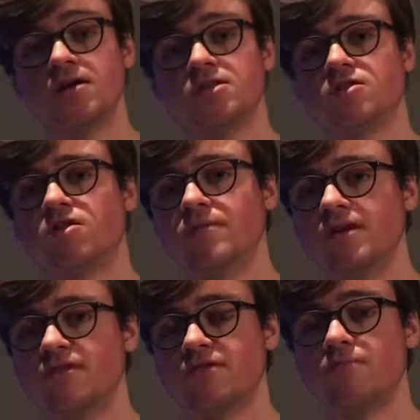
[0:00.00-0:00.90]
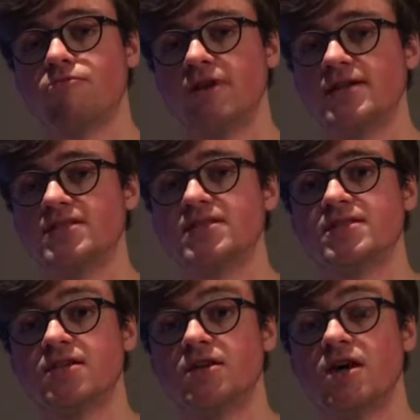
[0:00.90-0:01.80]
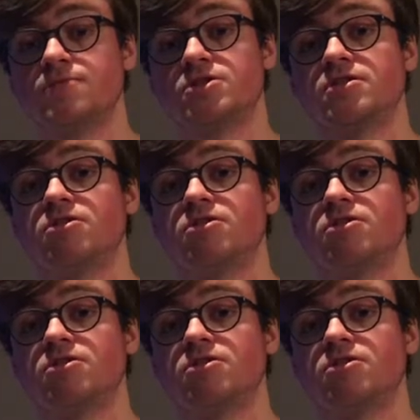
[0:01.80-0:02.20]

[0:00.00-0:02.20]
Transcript: So coming off the brakes isn't an option.